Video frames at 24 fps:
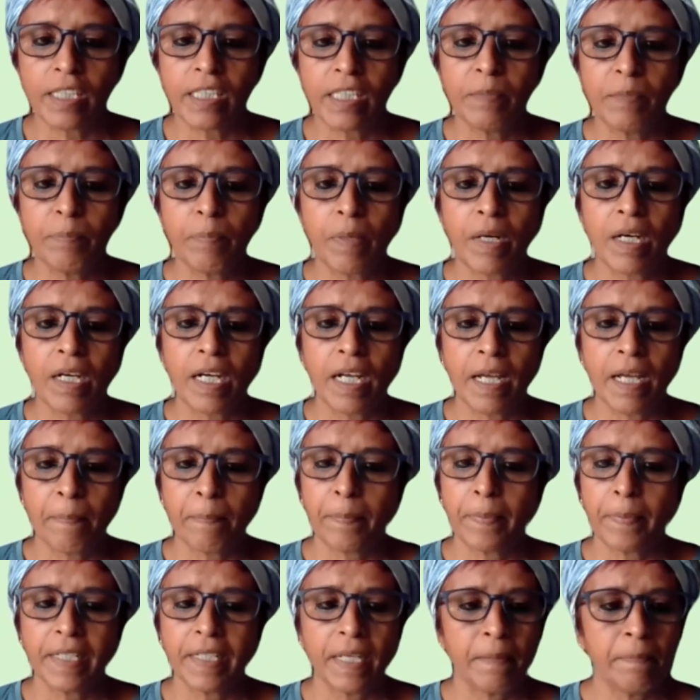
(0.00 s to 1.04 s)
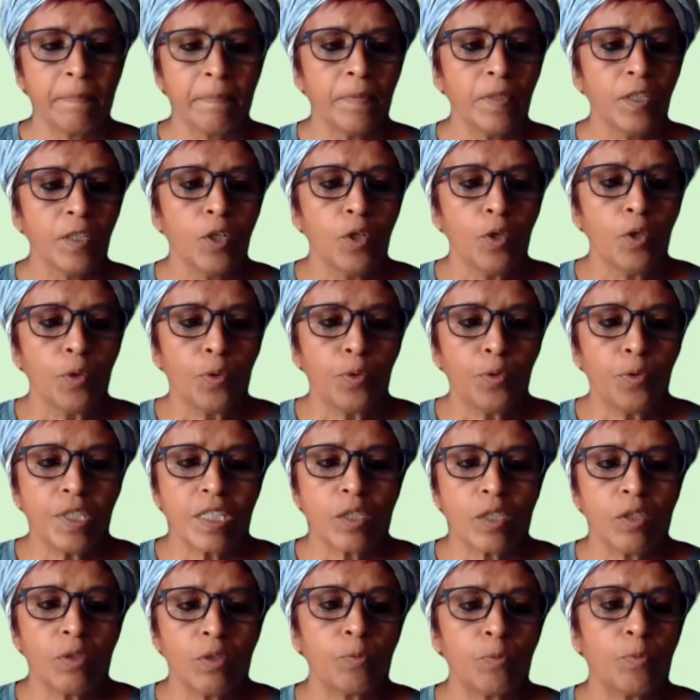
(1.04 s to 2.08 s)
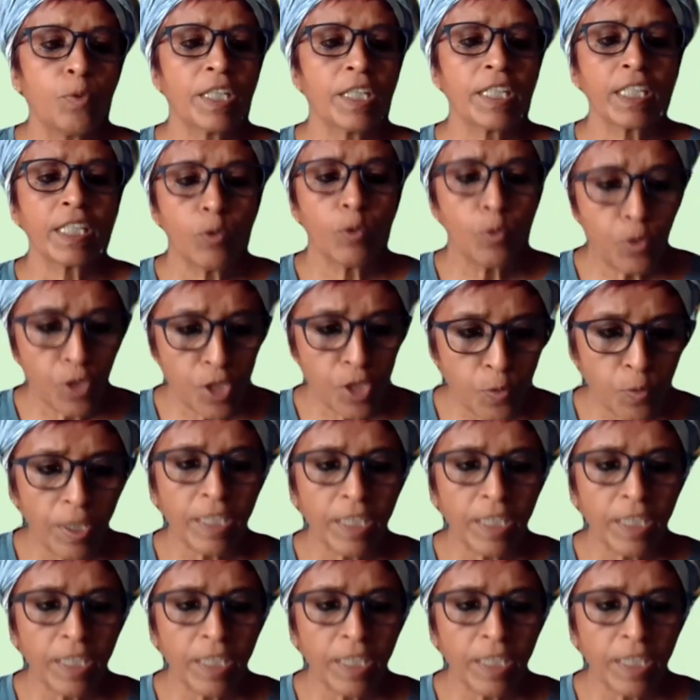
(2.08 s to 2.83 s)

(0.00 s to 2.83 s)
Deepa MPM, who is